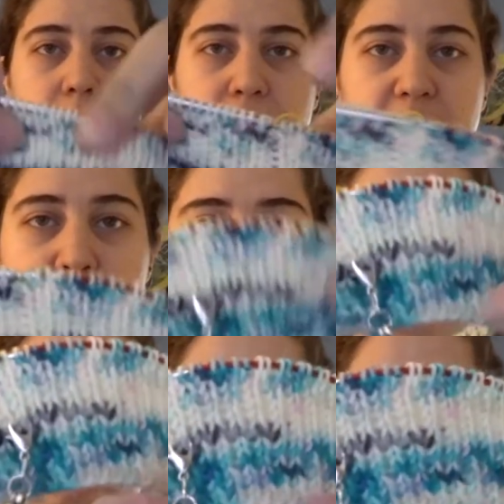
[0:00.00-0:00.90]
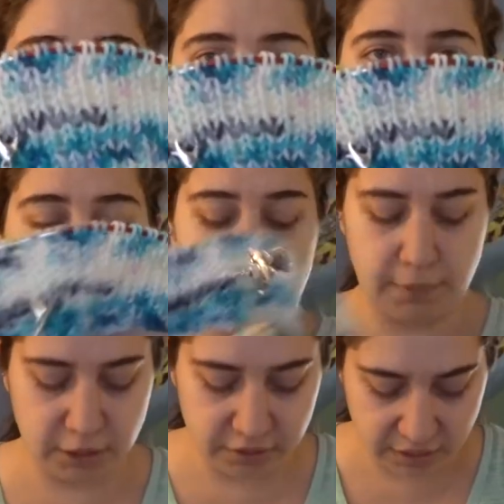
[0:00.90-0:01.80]
But the brim needs to be five
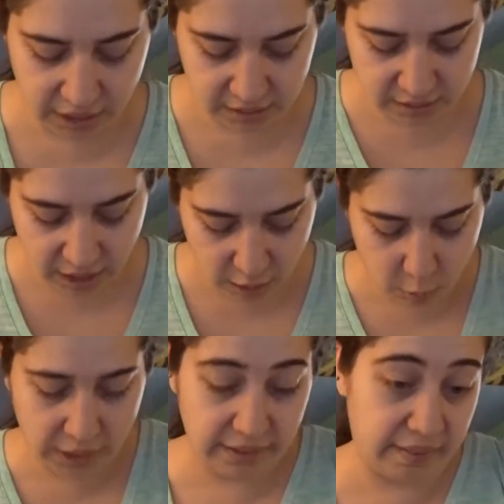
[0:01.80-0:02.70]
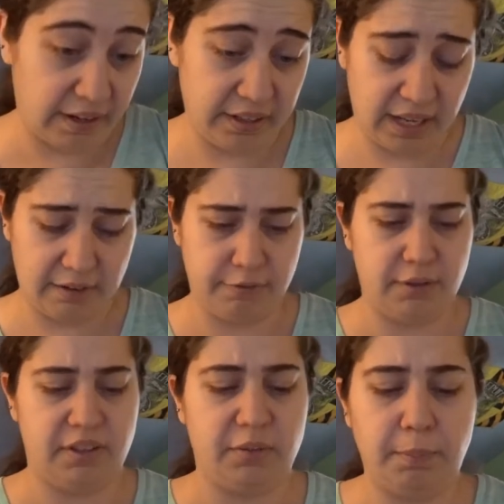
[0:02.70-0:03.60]
centimeters, and it's not quite there yet for
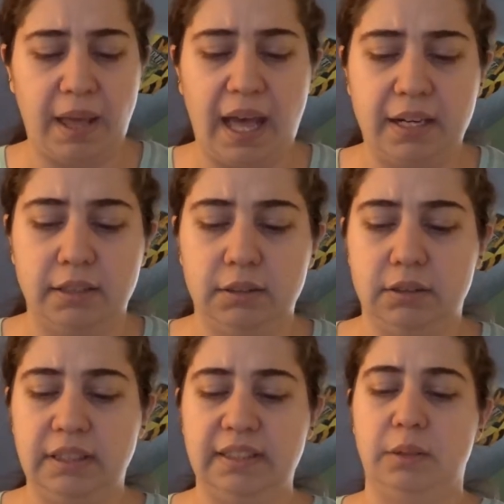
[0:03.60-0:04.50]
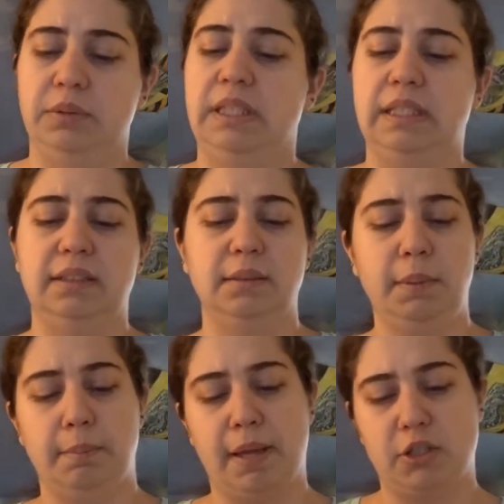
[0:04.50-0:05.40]
this pattern, or at least I don't think it is. Let
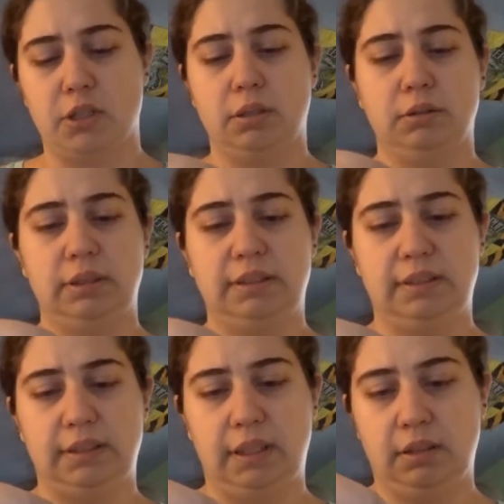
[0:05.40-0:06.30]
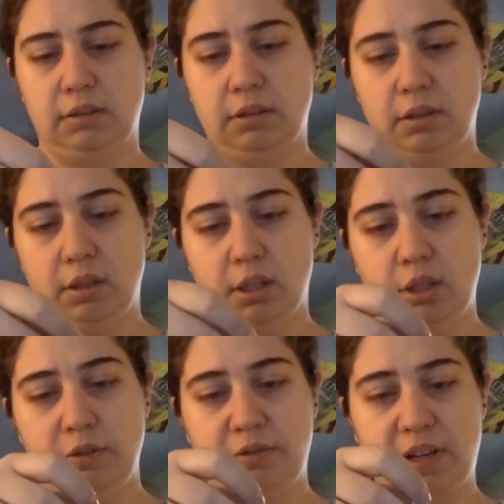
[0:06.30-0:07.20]
me measure. Let's see. Are
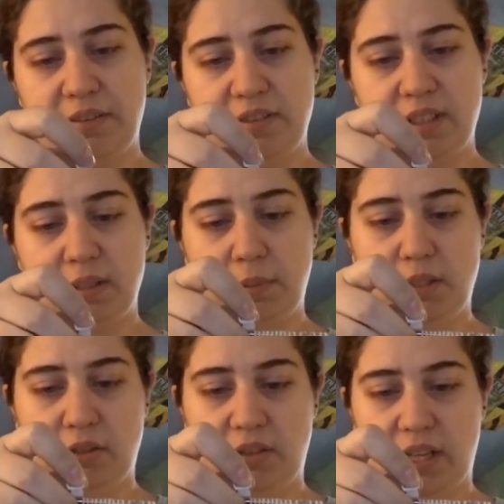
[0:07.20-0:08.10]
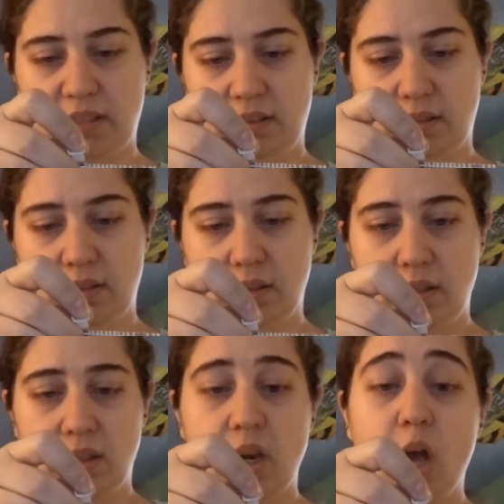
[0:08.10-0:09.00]
you five centimeters yet?
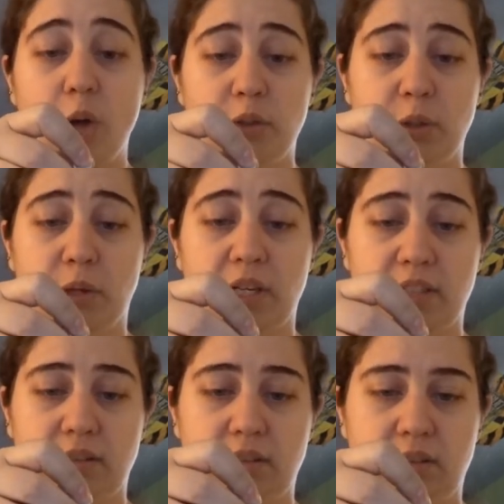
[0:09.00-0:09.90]
No, you are at